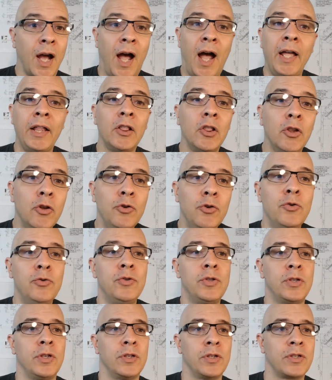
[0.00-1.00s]
I
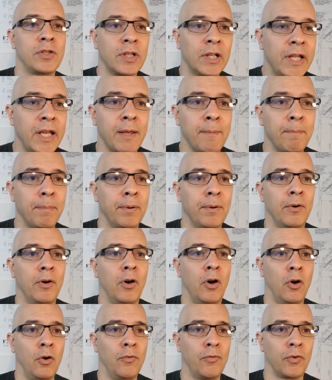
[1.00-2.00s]
lose sleep
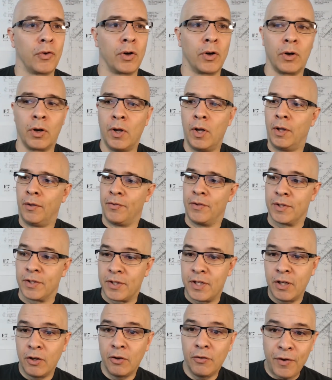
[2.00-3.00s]
over the
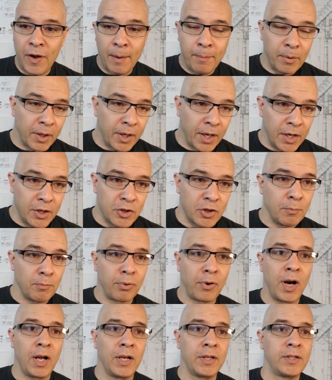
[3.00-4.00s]
steel
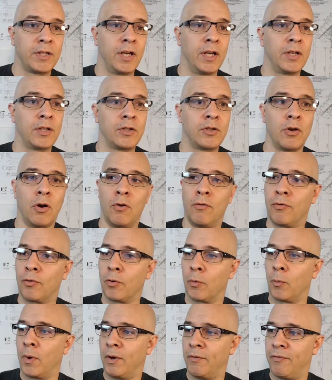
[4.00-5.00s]
fabrication process,
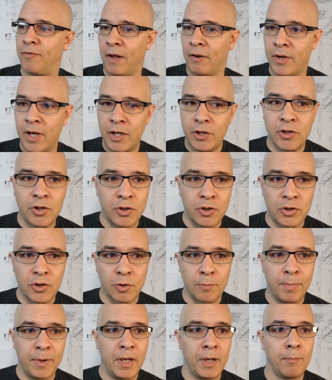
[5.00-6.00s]
over when foundations
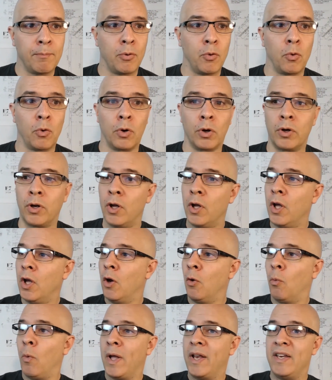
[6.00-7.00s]
are being poured,
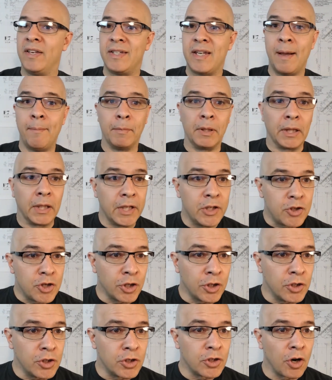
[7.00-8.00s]
when
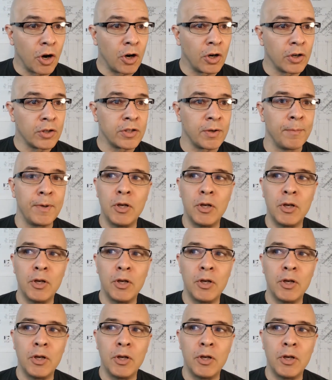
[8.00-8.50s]
demolition starts.